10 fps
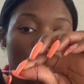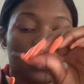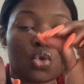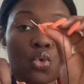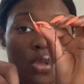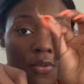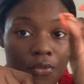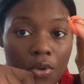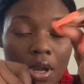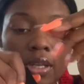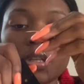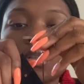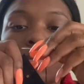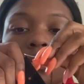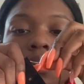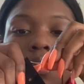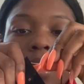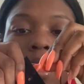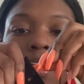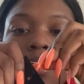to the front,
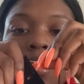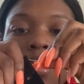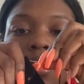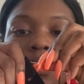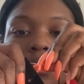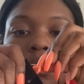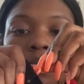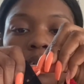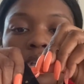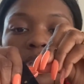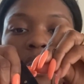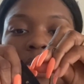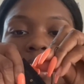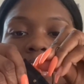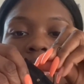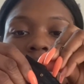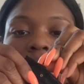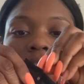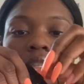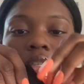okay? So I'm gonna take
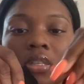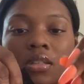it,